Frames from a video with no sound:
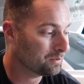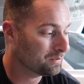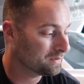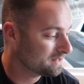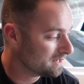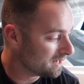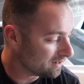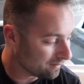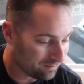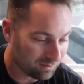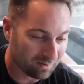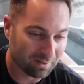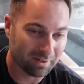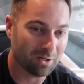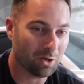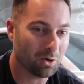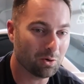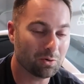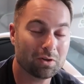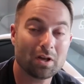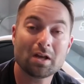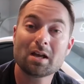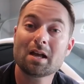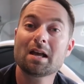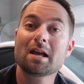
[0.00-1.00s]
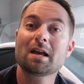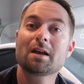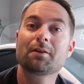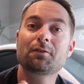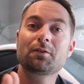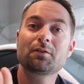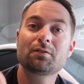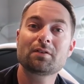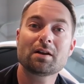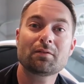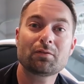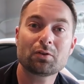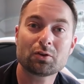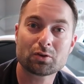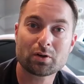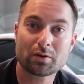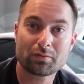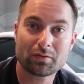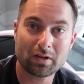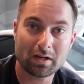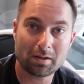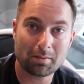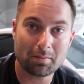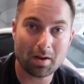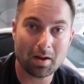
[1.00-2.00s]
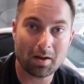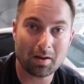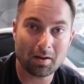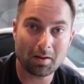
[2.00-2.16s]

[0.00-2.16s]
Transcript: definitely own, if you've never driven a,